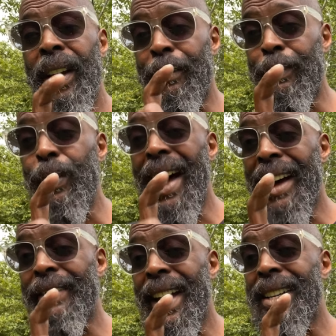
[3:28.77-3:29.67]
if you have
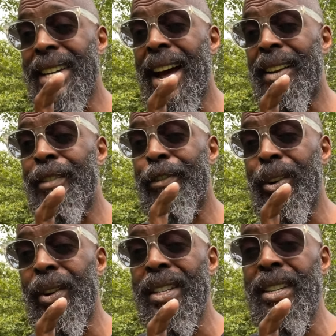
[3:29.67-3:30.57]
that talent for
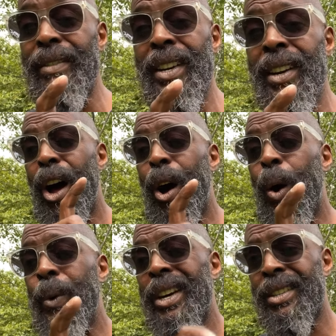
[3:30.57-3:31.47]
creativity,
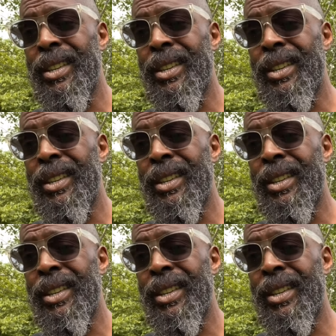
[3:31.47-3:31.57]
hone it,